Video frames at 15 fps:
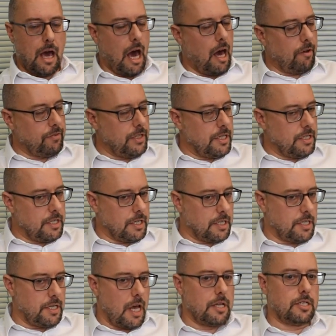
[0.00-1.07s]
After the
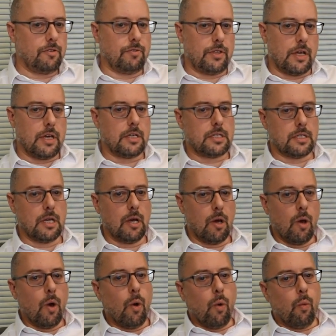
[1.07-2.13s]
success of this,
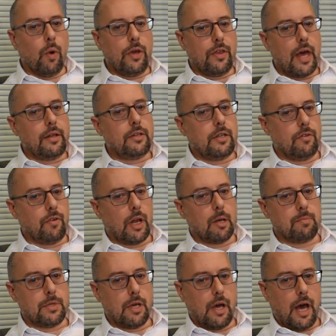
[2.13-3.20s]
we then
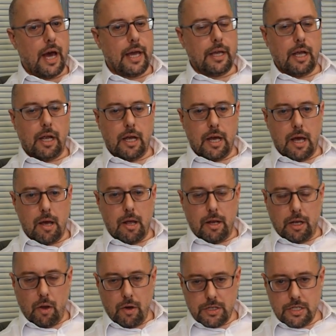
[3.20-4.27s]
developed a
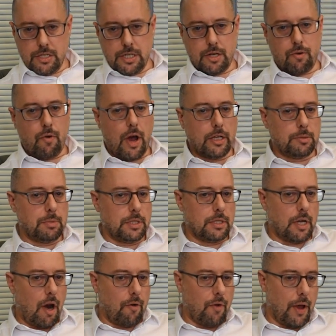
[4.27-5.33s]
licensing arrangement
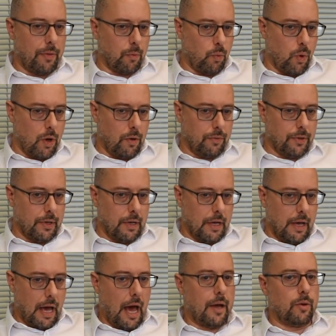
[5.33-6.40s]
around the world,
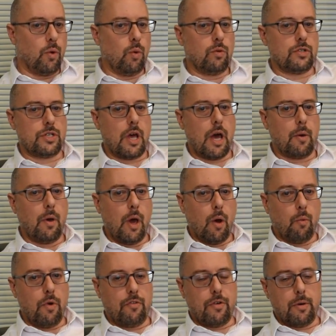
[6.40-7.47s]
and also
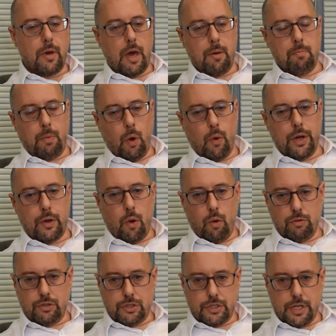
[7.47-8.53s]
we've employed
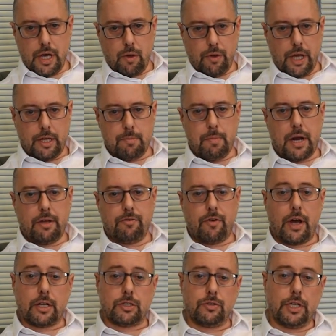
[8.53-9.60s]
ultra steel in the
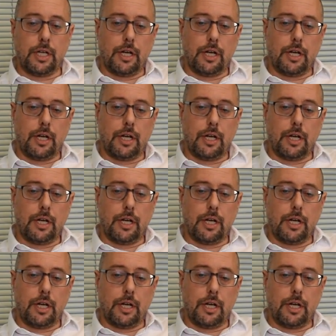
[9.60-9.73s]
manufacturing